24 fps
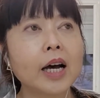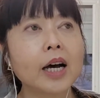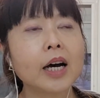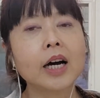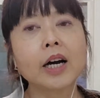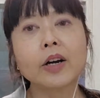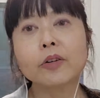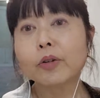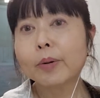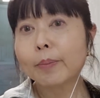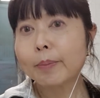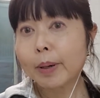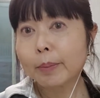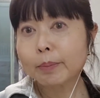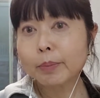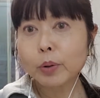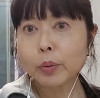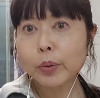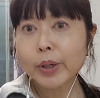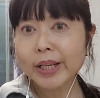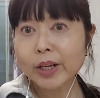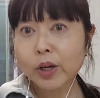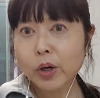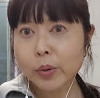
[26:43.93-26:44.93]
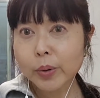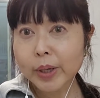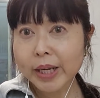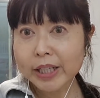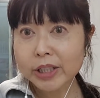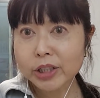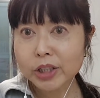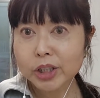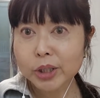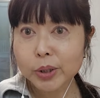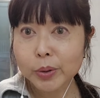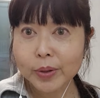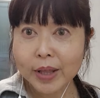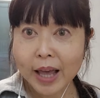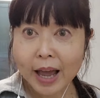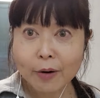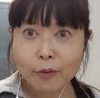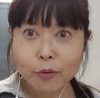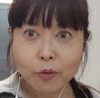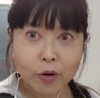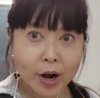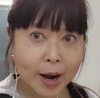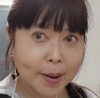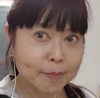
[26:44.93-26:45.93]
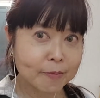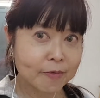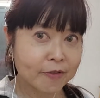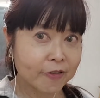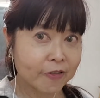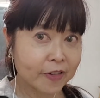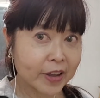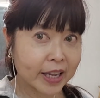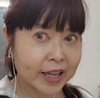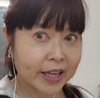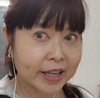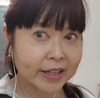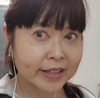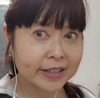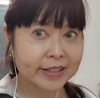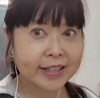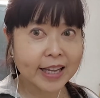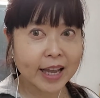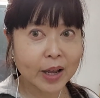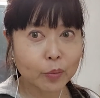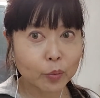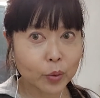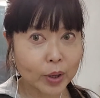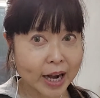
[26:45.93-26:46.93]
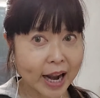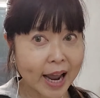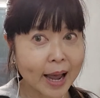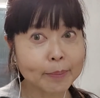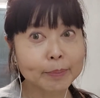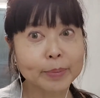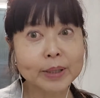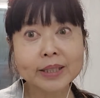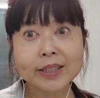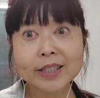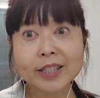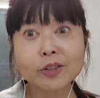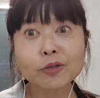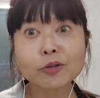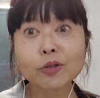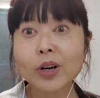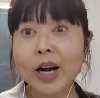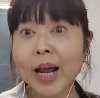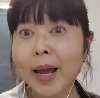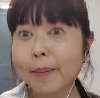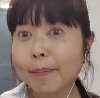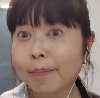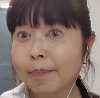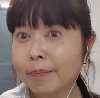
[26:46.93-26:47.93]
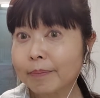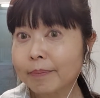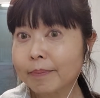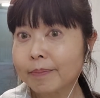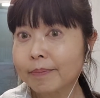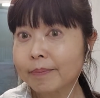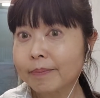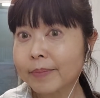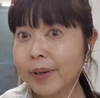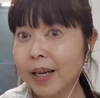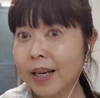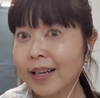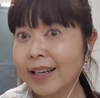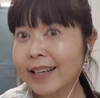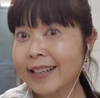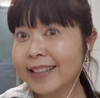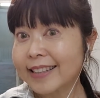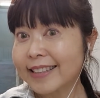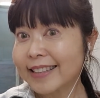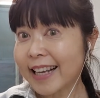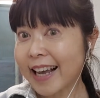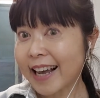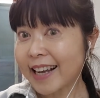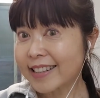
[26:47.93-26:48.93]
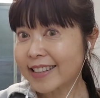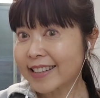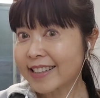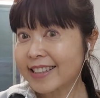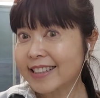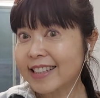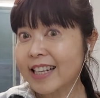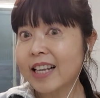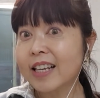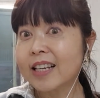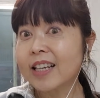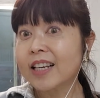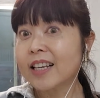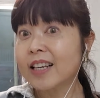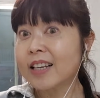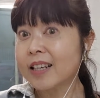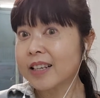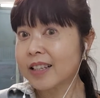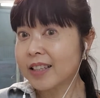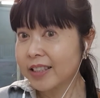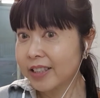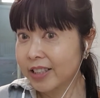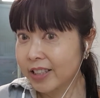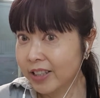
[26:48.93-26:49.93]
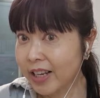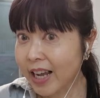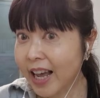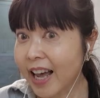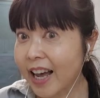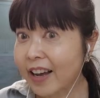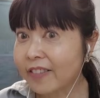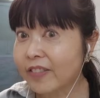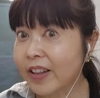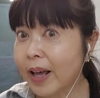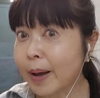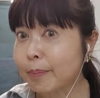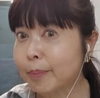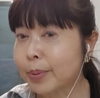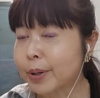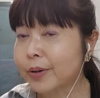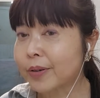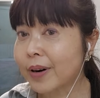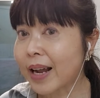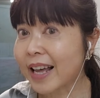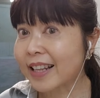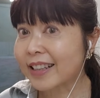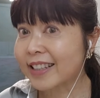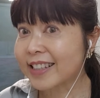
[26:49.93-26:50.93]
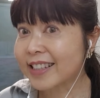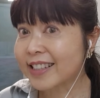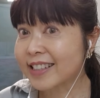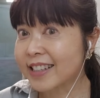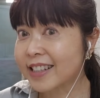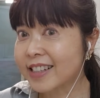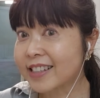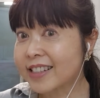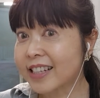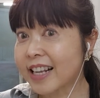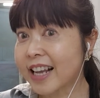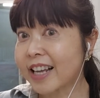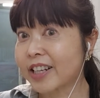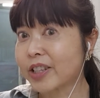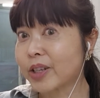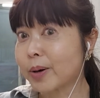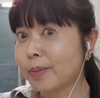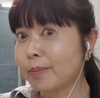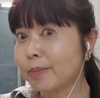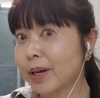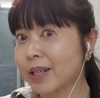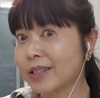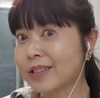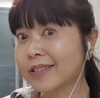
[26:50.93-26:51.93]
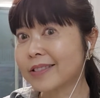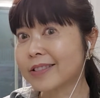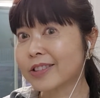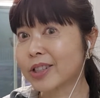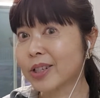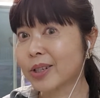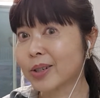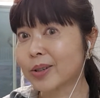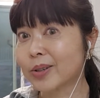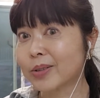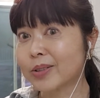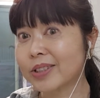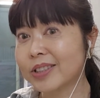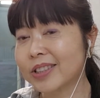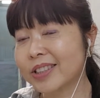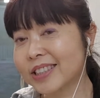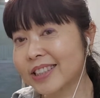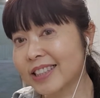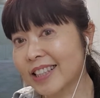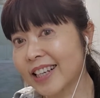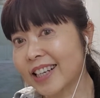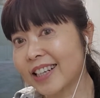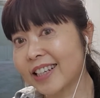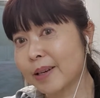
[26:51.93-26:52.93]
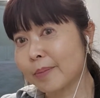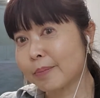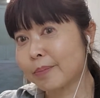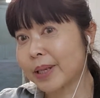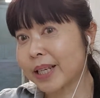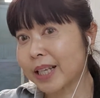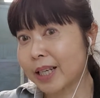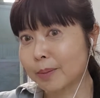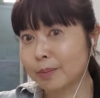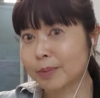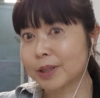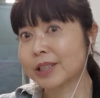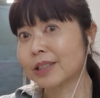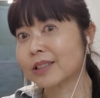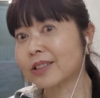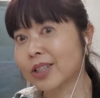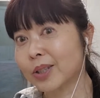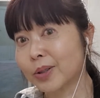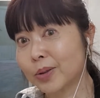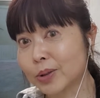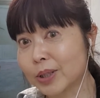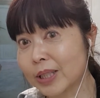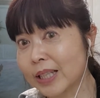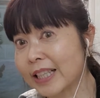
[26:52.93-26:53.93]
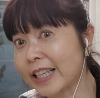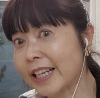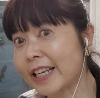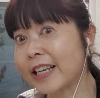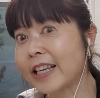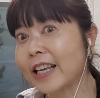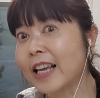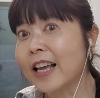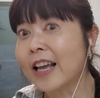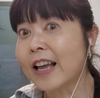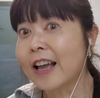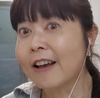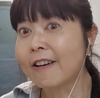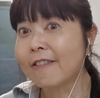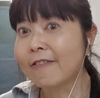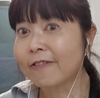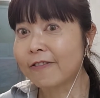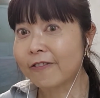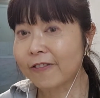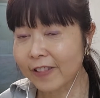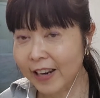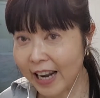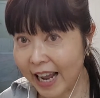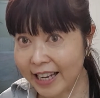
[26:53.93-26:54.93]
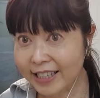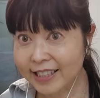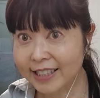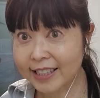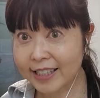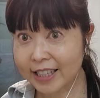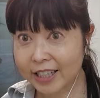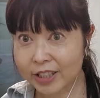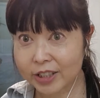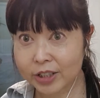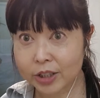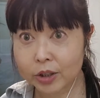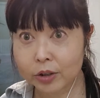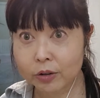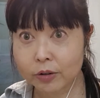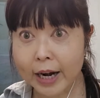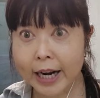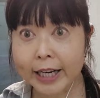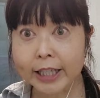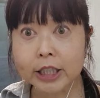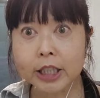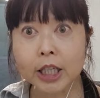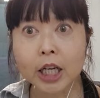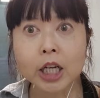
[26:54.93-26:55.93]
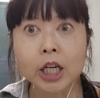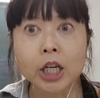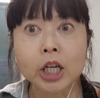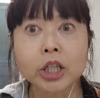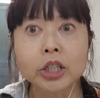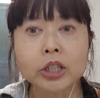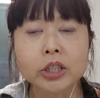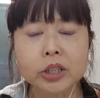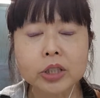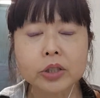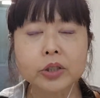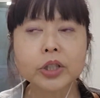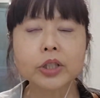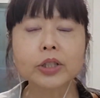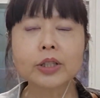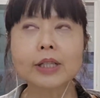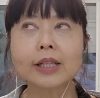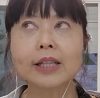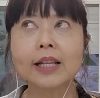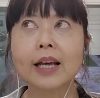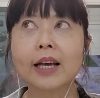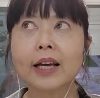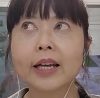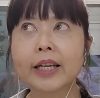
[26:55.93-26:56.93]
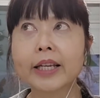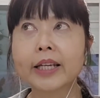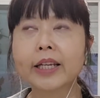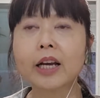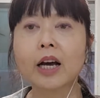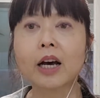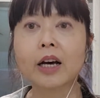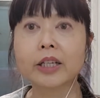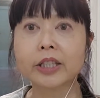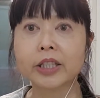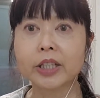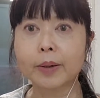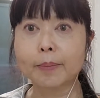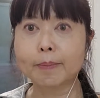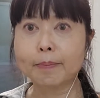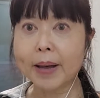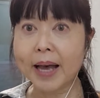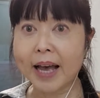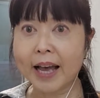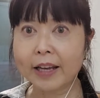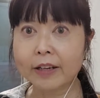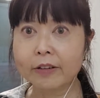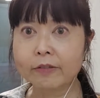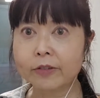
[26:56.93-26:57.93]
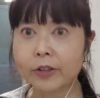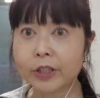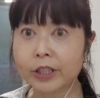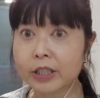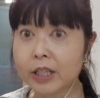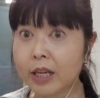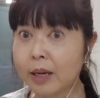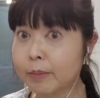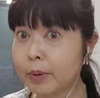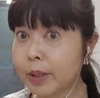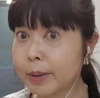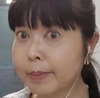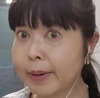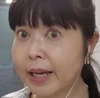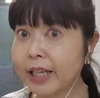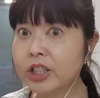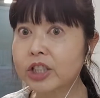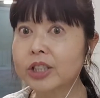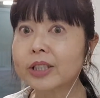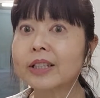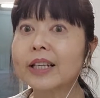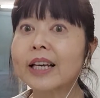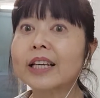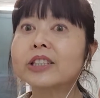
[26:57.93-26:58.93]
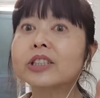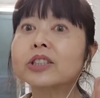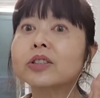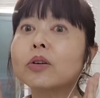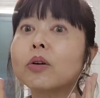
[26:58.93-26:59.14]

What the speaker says: Remember we go into that REM phase, and what happens in REM? Yes, you have that paralysis and your muscle tone just kind of becomes totally flaccid, correct? So you're lying on your back, for example, imagine that.